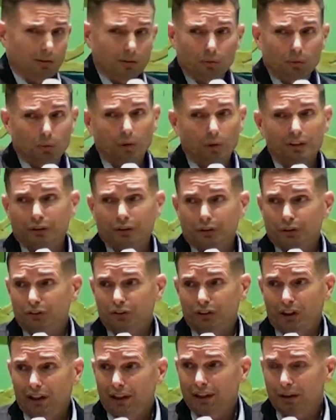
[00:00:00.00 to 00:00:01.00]
what they're
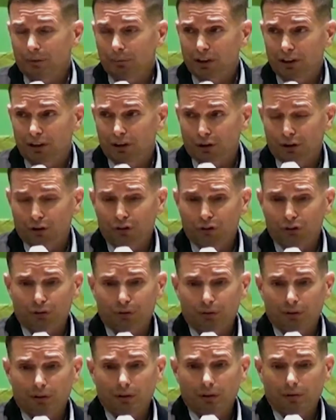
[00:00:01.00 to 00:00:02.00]
saying, because
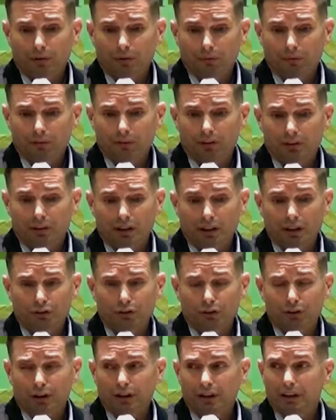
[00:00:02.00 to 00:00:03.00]
kids are
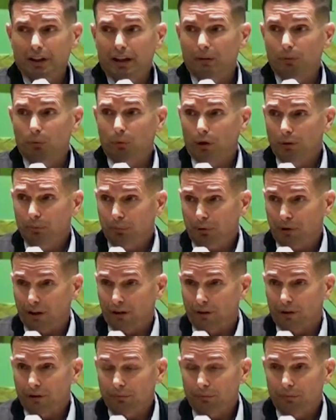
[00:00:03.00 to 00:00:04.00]
lucky to have one
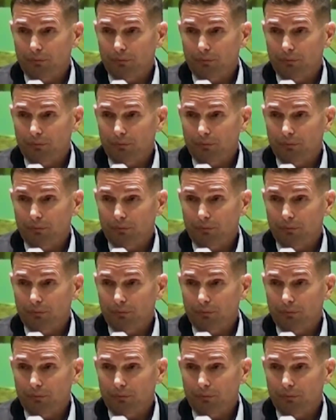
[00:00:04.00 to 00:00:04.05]
parent.